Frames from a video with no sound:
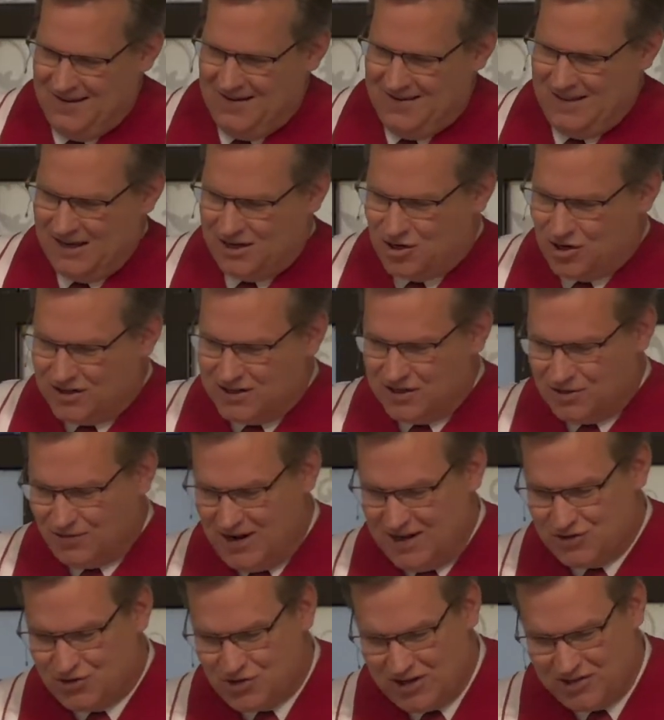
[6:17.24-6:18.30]
They couldn't
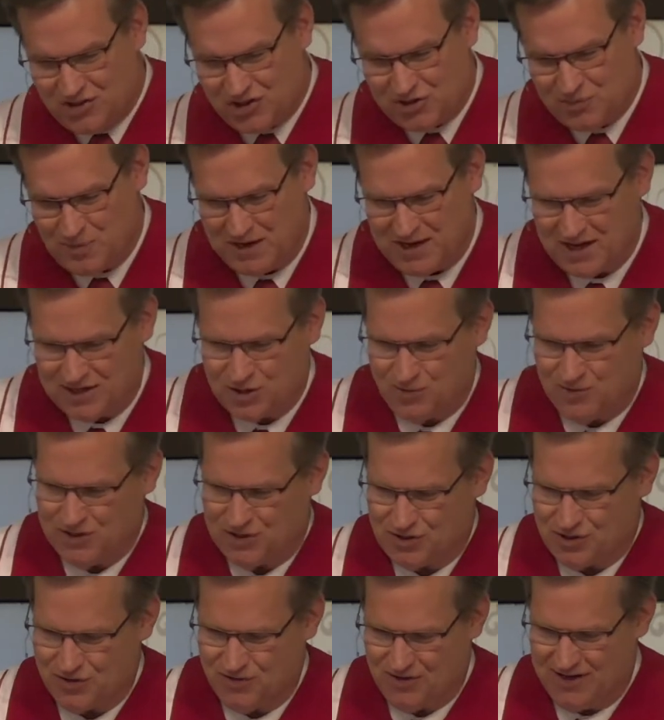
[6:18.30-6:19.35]
arrest Jesus because it was
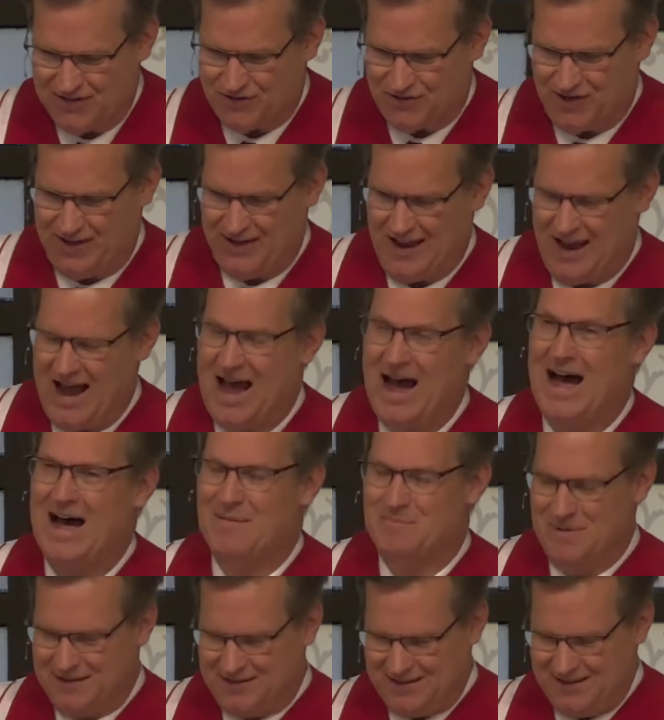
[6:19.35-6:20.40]
too risky. Ah,
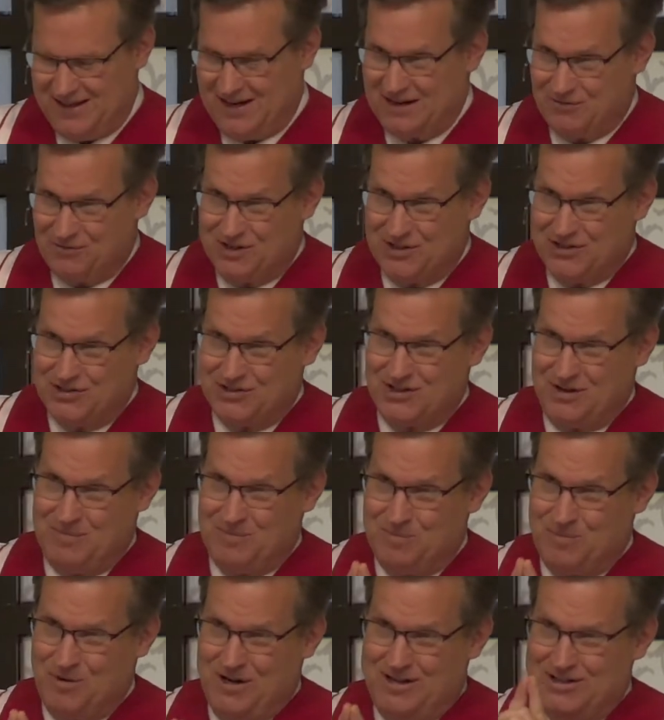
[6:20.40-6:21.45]
but there was
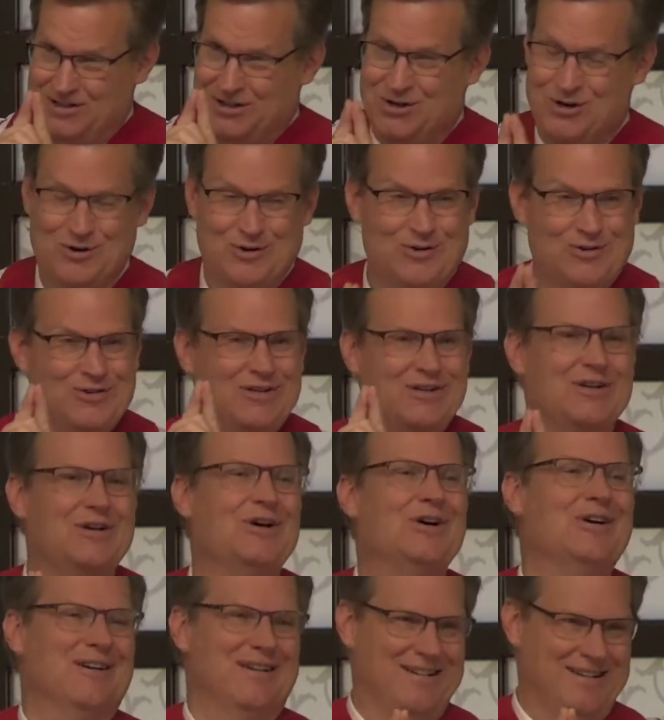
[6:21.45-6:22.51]
someone who
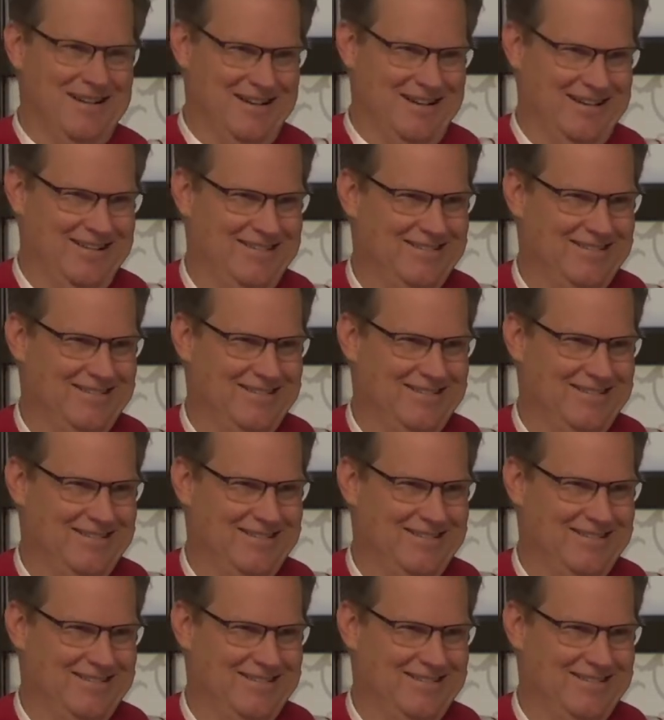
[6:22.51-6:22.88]
could.